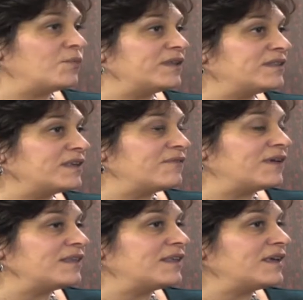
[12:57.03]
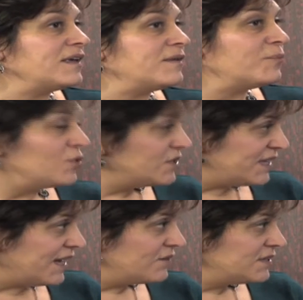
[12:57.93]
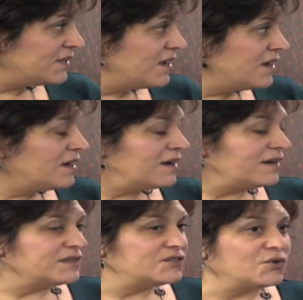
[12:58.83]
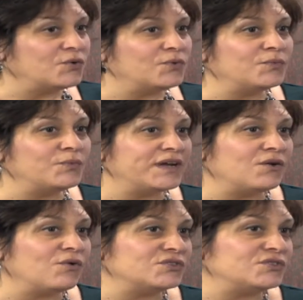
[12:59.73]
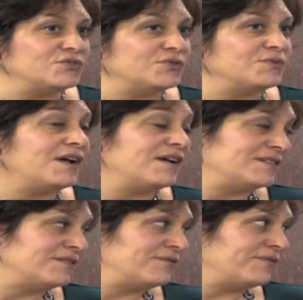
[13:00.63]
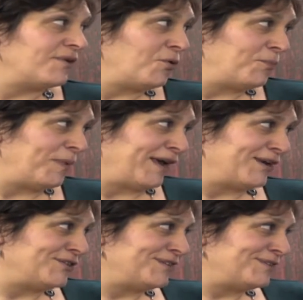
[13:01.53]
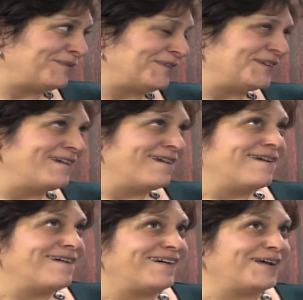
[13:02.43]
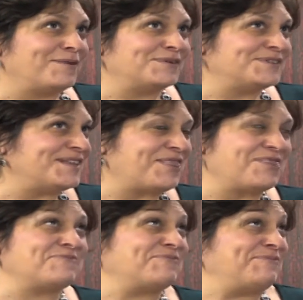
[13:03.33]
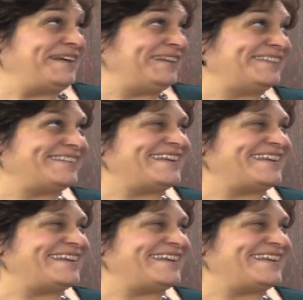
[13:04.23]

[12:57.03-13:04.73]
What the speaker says: with giving the books out. So we also do Hugs of Hope packages, which I was thrilled